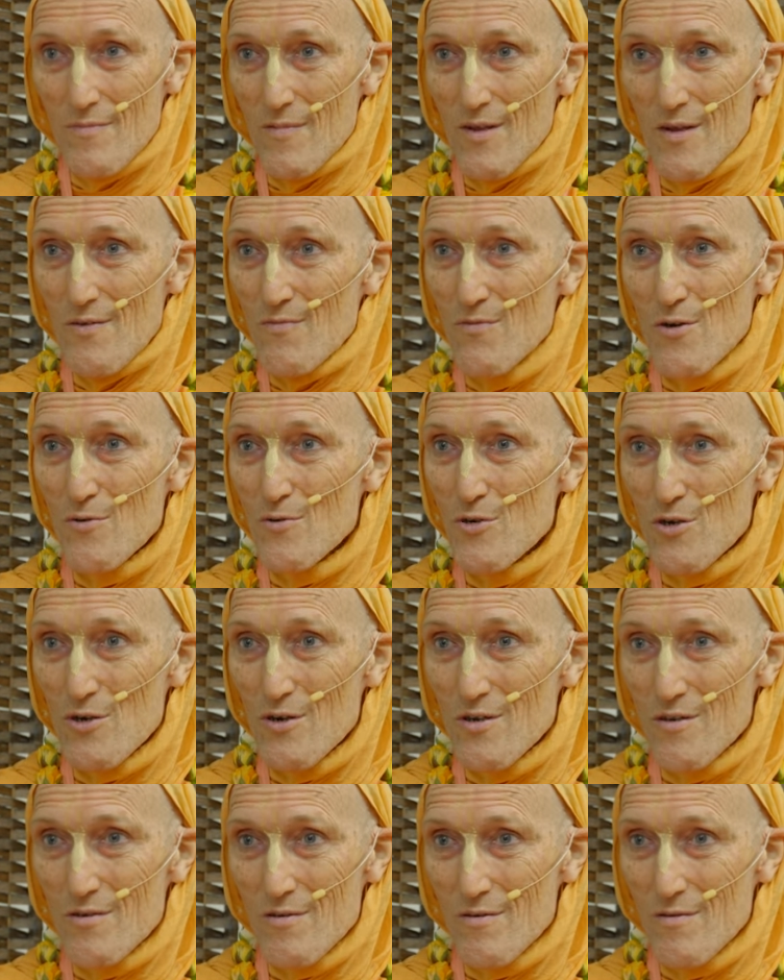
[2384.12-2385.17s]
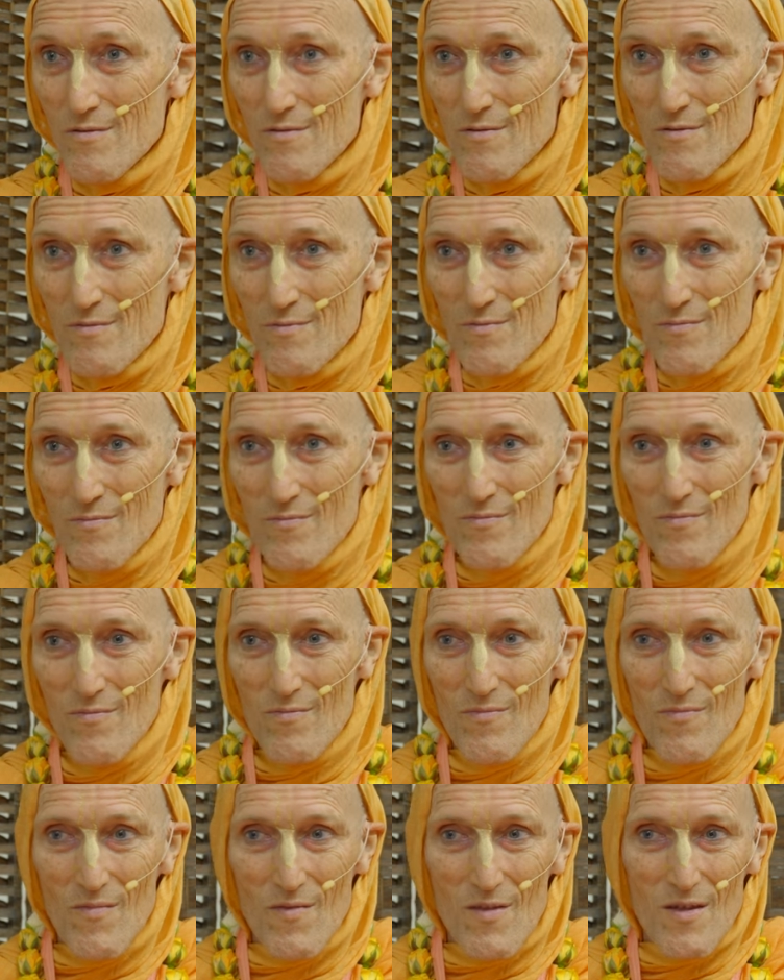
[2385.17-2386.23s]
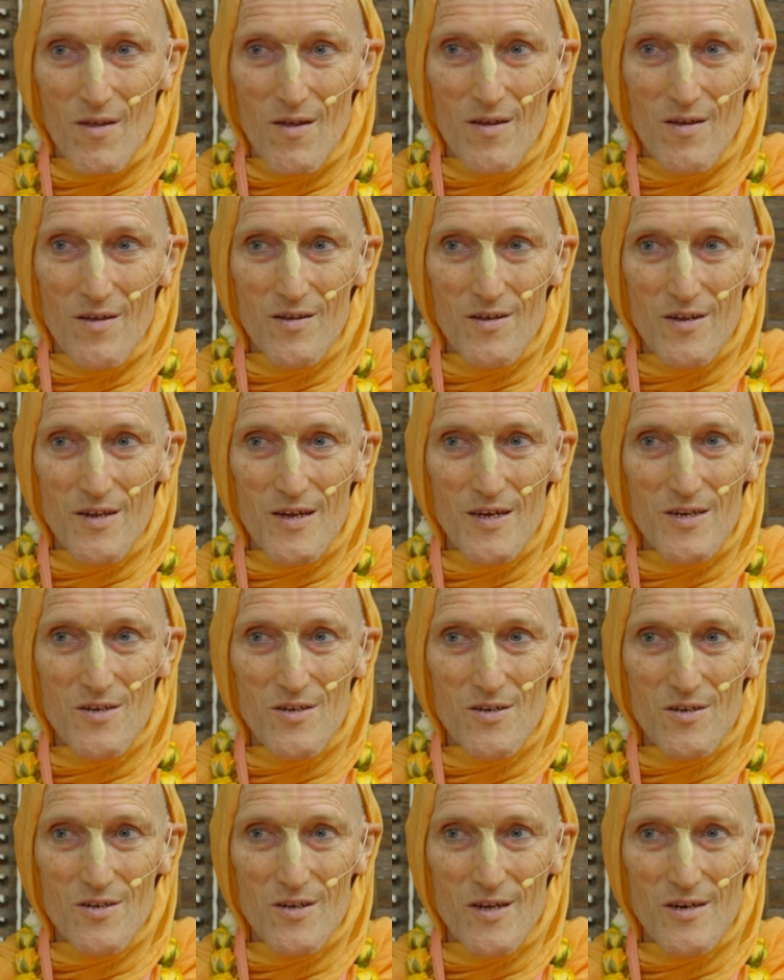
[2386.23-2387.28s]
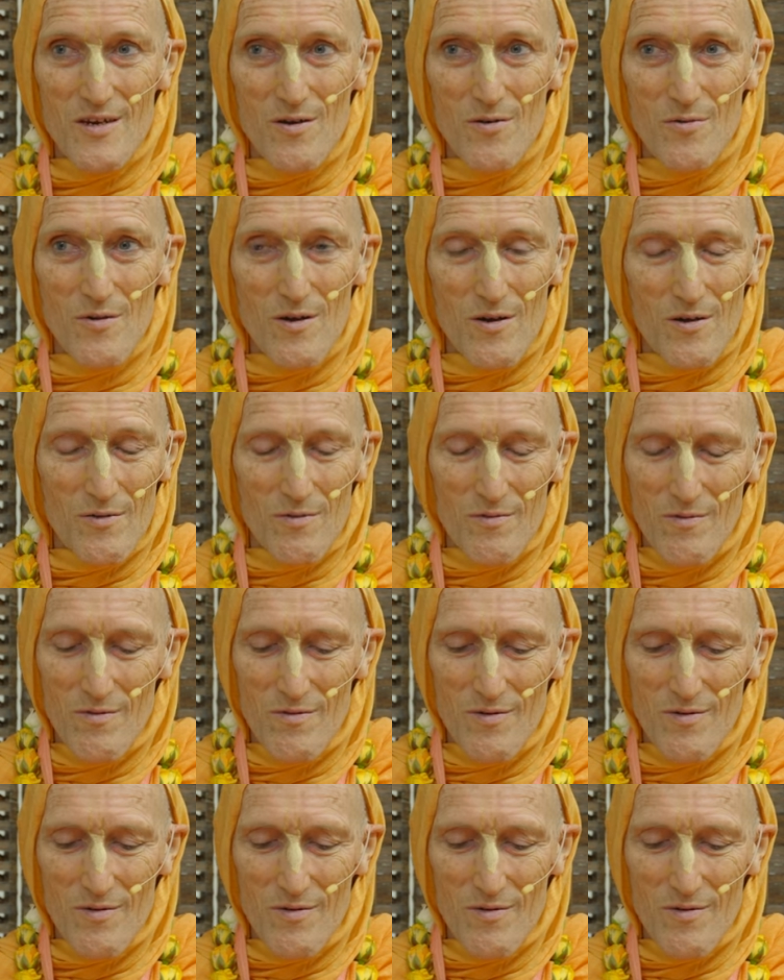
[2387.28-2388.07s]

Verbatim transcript: You have no choice. The kids, they don't know.